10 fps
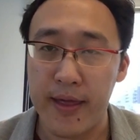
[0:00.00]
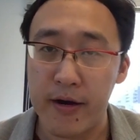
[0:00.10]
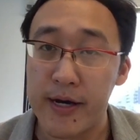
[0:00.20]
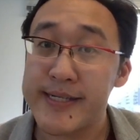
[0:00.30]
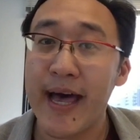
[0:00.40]

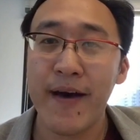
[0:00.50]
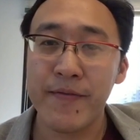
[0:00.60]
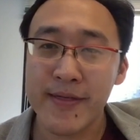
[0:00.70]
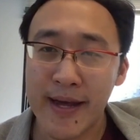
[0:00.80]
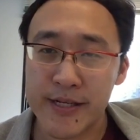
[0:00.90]
there is
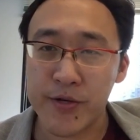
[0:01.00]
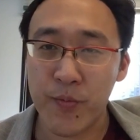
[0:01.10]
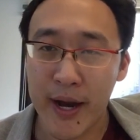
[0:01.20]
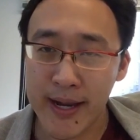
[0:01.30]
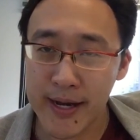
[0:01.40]
heaven that is
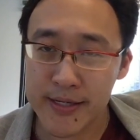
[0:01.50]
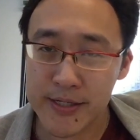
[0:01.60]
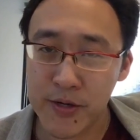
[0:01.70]
awaiting us,